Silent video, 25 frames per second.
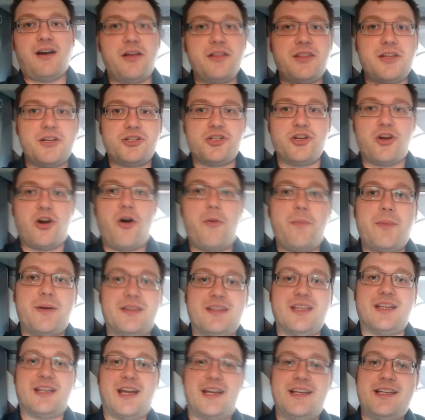other job
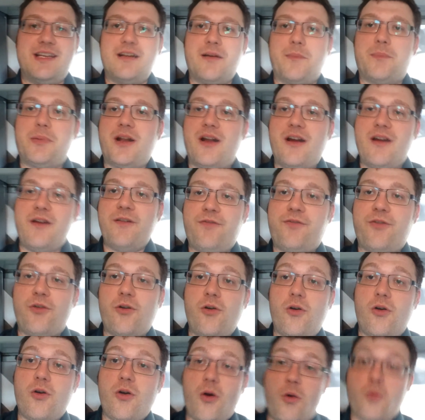that I did apply
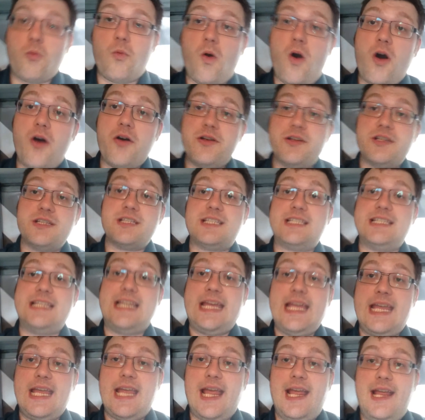for was
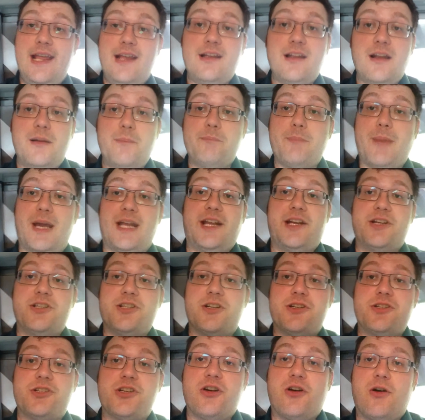the England
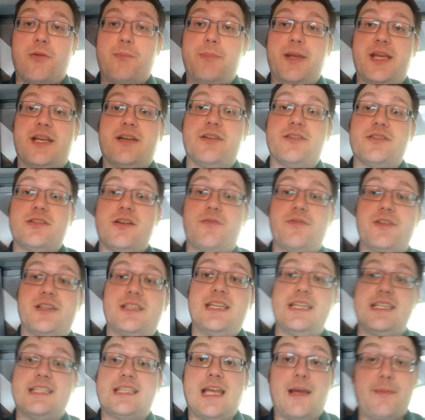manager job, because
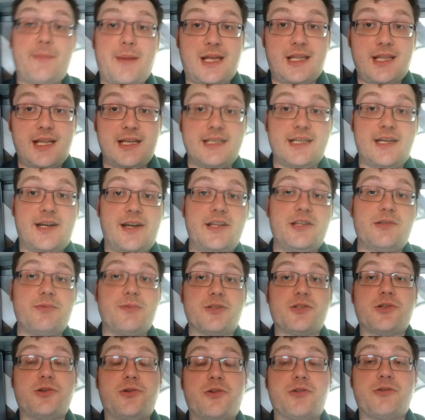obviously Sam Allardyce
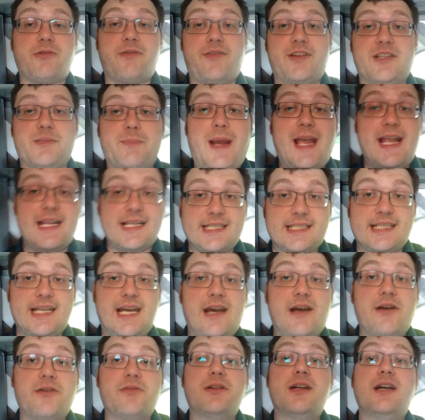was caught with his pants
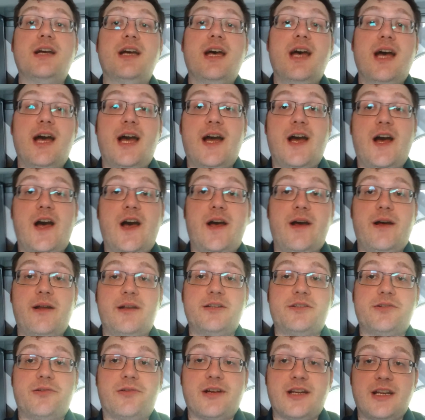down
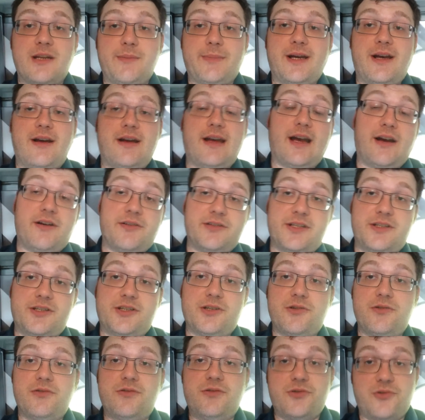talking about how to
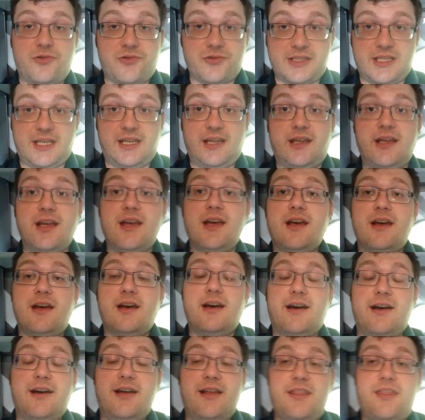do naughty
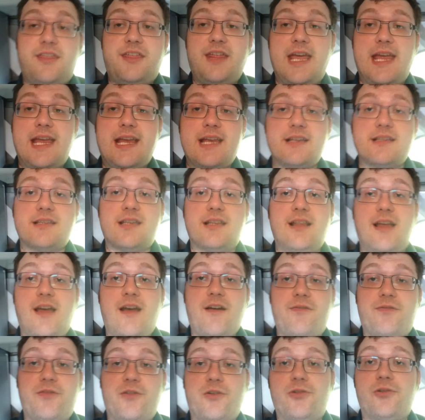things, and
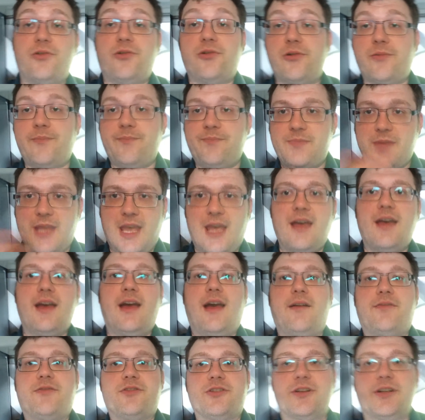therefore
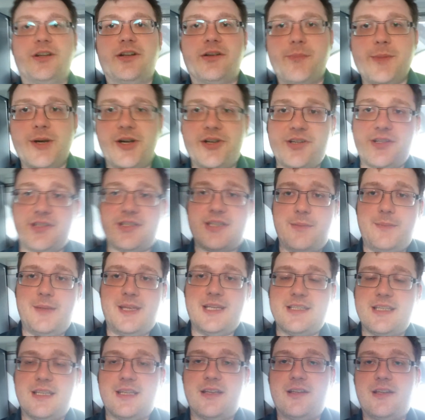after an emergency
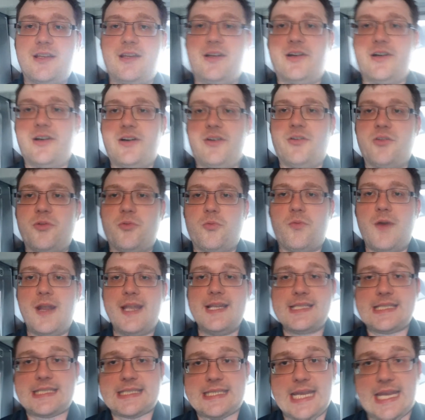meeting on
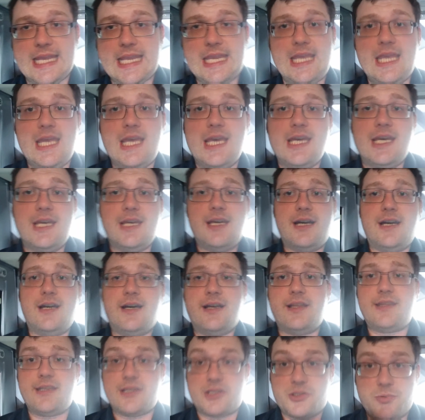Wednesday
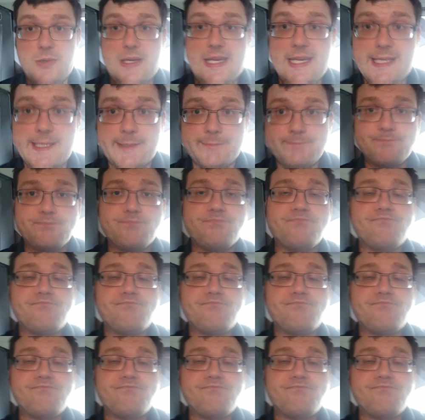this week,